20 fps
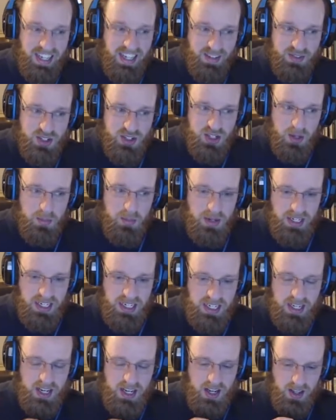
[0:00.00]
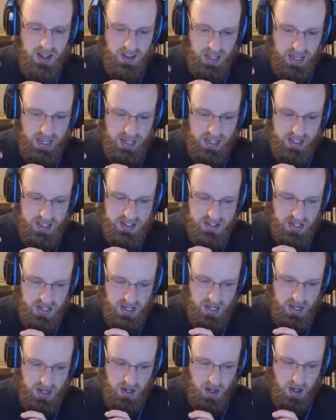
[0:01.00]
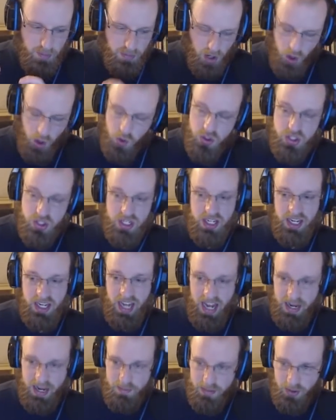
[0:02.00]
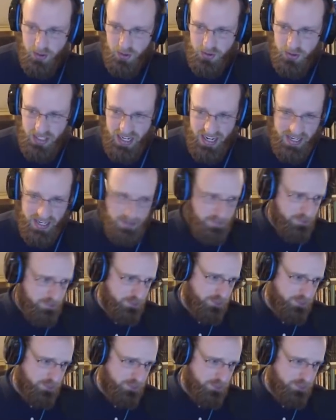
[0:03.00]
If somebody is posting a build guide